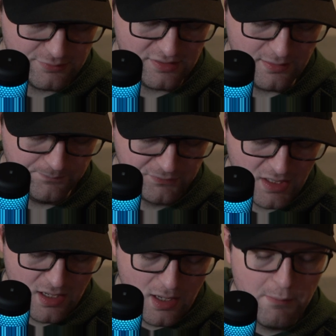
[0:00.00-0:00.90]
with him.
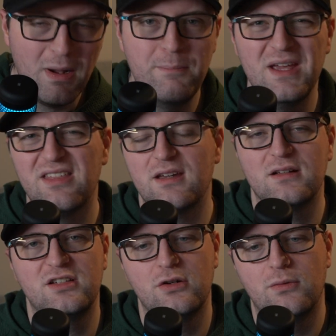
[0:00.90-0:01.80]
My big thing,
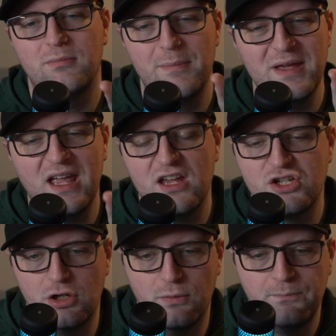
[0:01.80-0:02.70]
too, my big
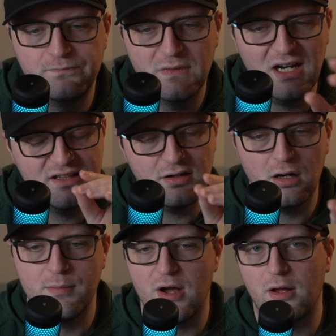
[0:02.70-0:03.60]
issue, and I
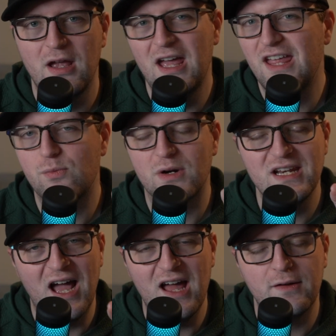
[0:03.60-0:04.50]
talk about it, is we're
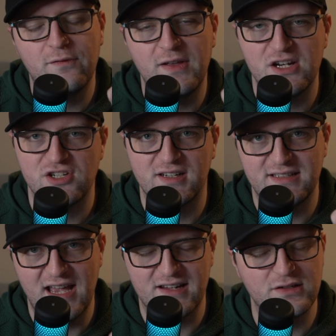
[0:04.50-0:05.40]
not finishing
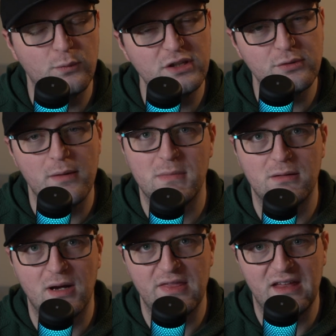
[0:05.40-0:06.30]
attacks. And what do I mean
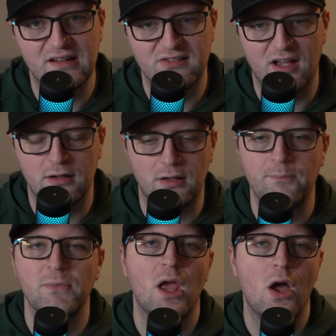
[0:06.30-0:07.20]
by that exactly?
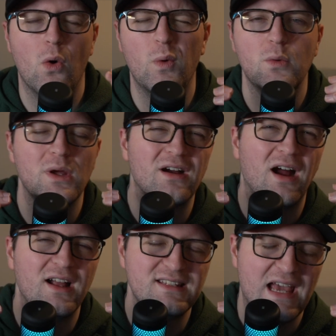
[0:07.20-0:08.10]
When we are
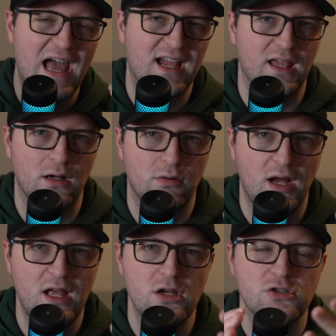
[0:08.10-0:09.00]
attacking,
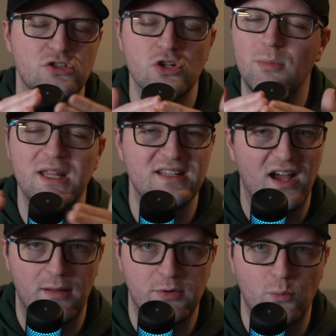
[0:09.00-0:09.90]
right? So many
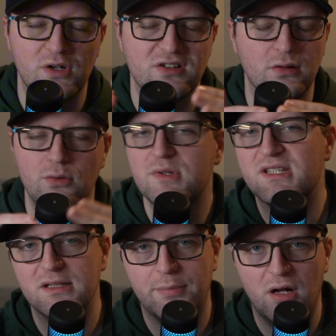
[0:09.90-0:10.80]
times we're just
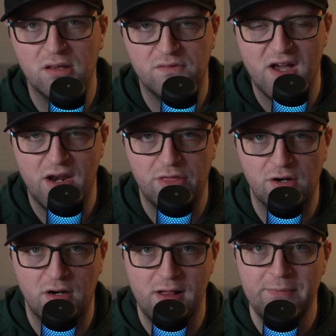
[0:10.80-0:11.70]
losing the ball in the final
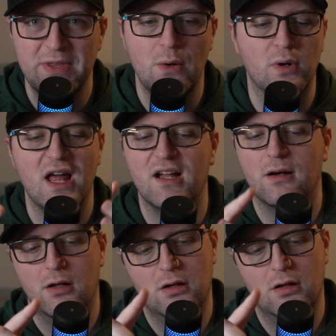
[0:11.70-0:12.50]
third, and we're not